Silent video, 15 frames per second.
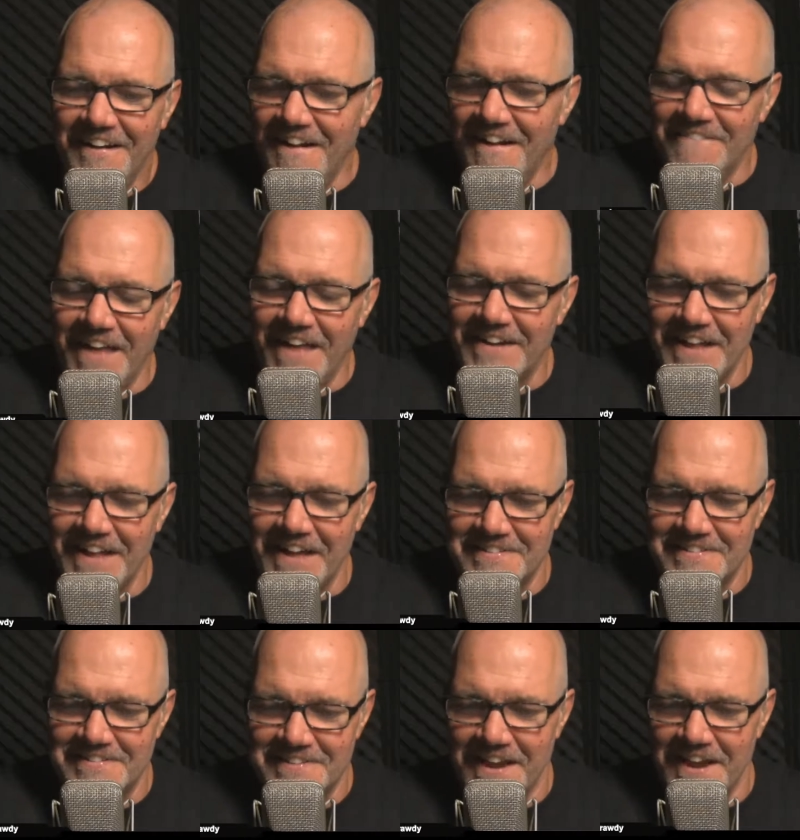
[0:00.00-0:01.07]
I'm not allowed to
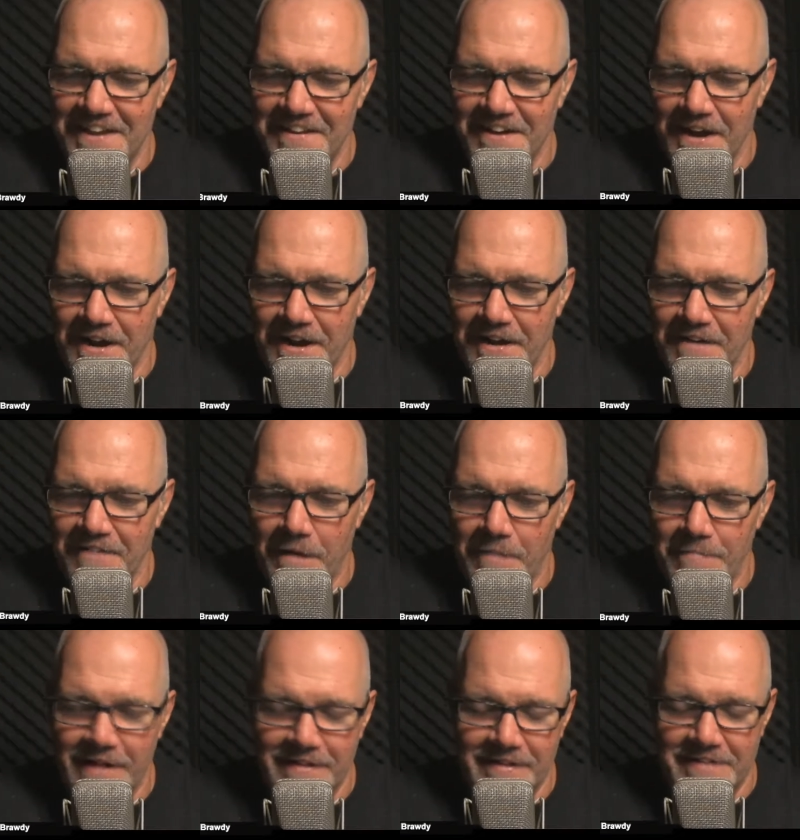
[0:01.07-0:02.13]
say. I'm
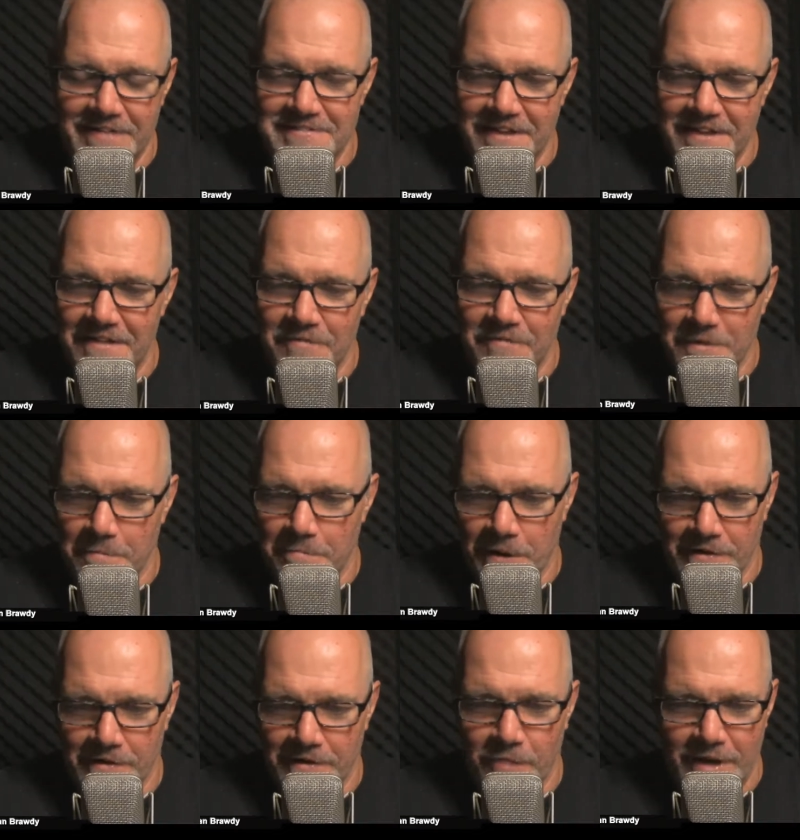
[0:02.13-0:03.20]
not allowed to say that word.
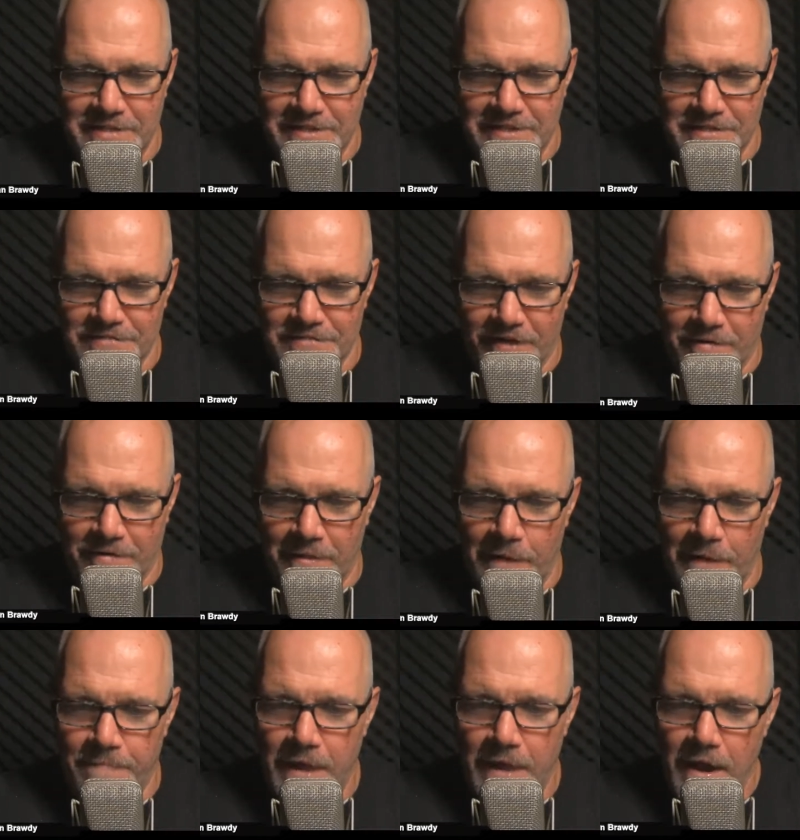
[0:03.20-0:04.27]
Apparently, Wayne's got his finger on the
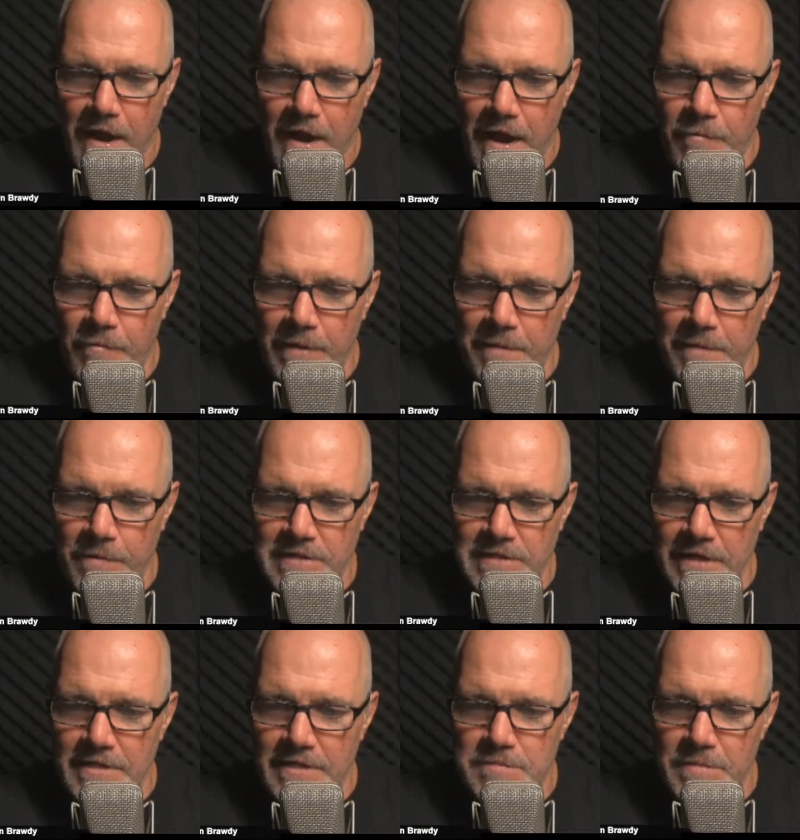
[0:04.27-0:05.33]
button, and we can
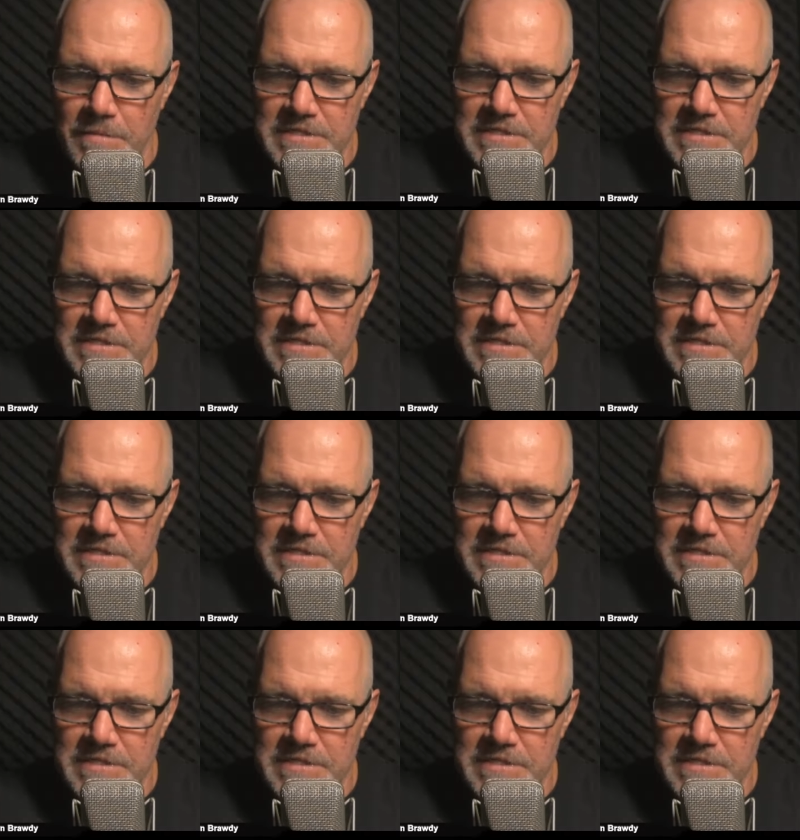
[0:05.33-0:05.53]
pretend it's